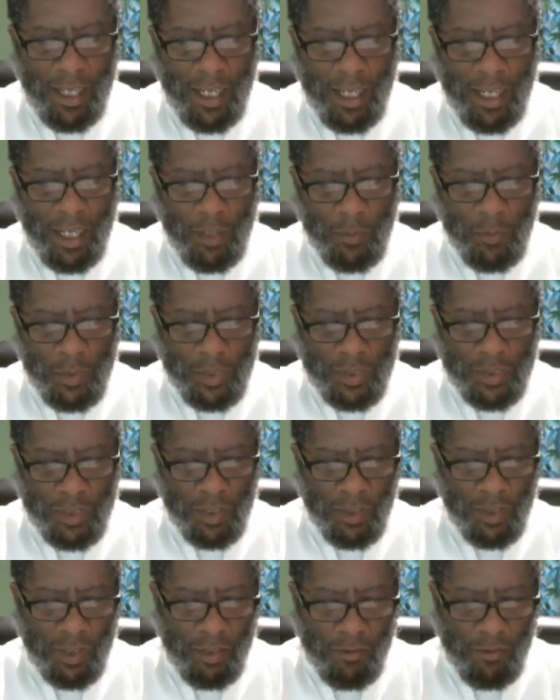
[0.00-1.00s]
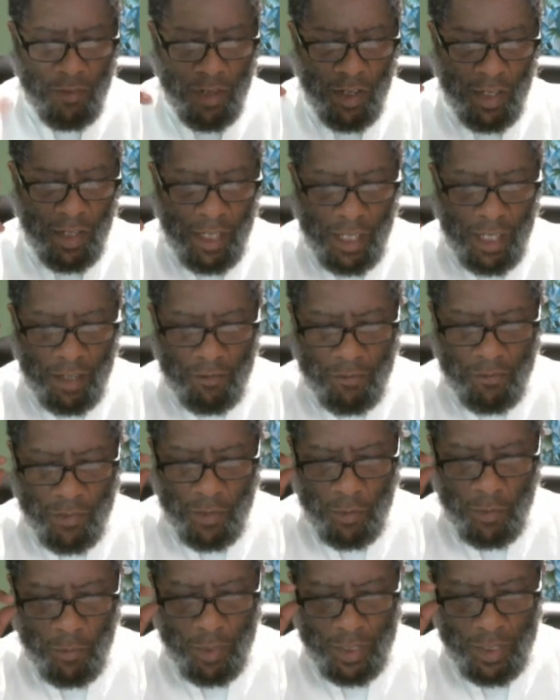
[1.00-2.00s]
he was certainly very
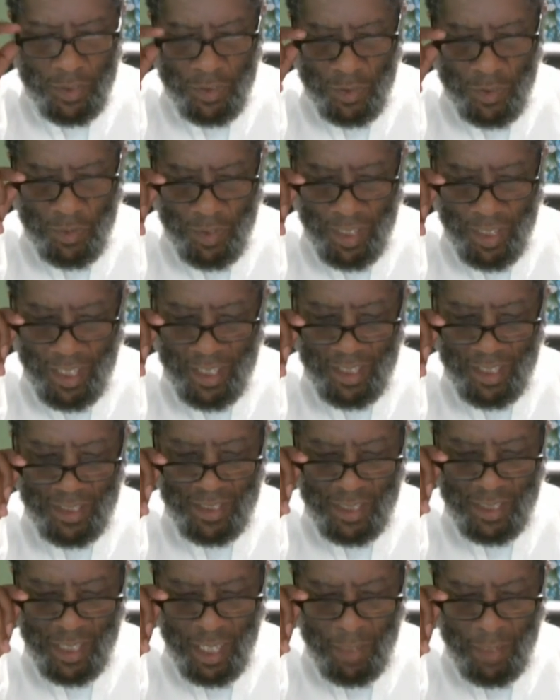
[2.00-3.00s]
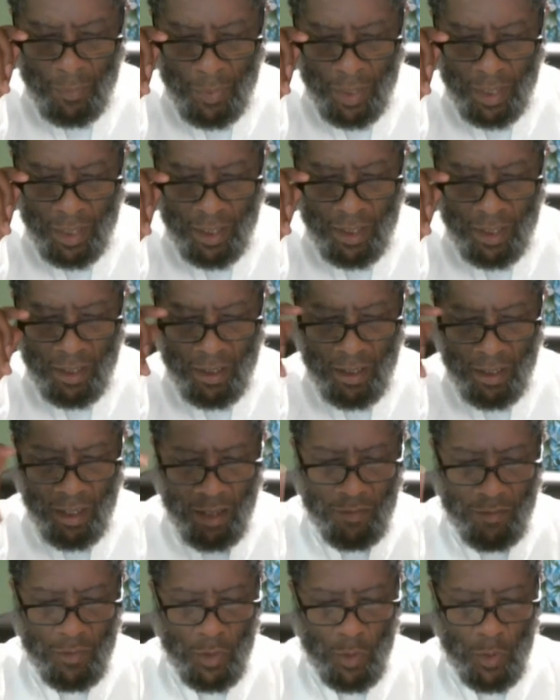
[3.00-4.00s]
influential in the shaping
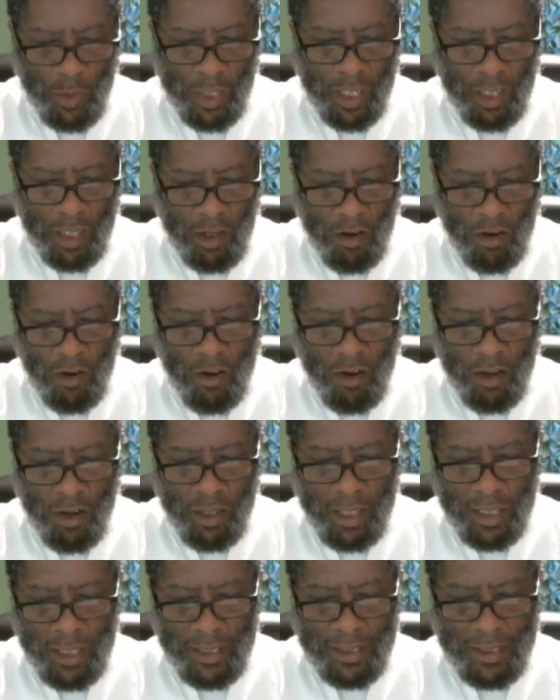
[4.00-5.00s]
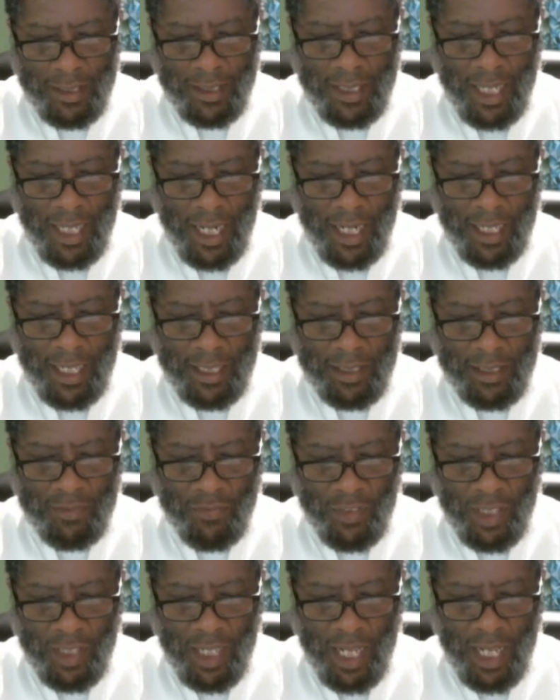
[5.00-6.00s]
of Greek art, science,
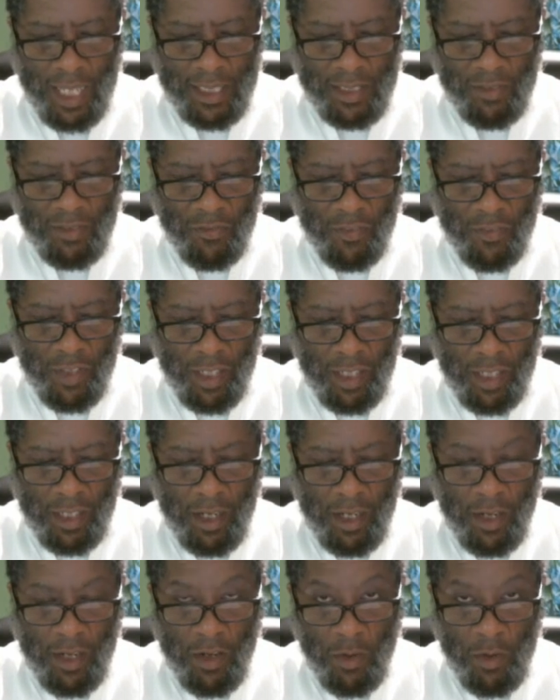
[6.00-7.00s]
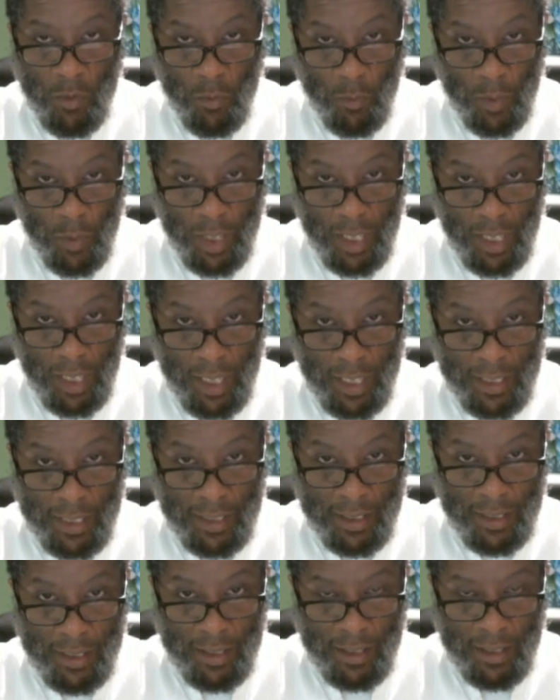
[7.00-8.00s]
philosophy,
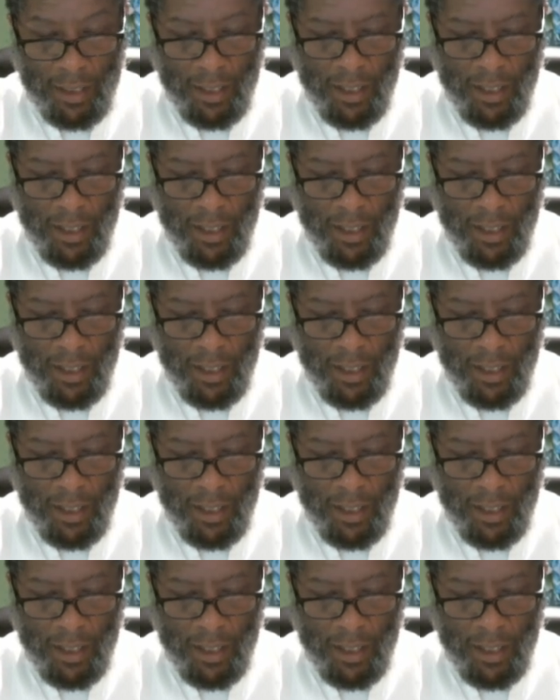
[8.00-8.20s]
religion,